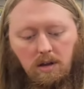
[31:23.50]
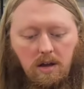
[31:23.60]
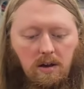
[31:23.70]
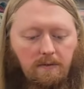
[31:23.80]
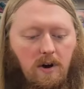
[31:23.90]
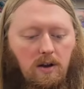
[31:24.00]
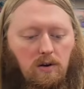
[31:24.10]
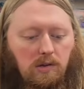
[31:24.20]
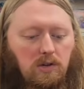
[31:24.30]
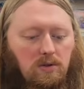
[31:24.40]
King of
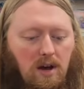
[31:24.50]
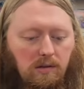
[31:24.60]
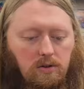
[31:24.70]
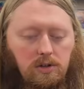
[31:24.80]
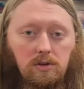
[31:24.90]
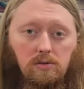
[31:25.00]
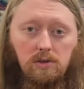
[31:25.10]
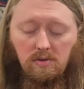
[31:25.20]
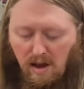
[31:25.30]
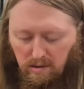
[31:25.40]
Fighters 2002,
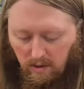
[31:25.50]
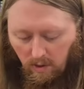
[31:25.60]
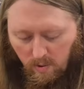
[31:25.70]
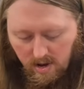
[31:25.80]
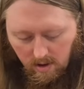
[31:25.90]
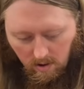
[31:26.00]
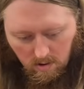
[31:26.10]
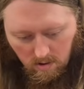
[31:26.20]
2003.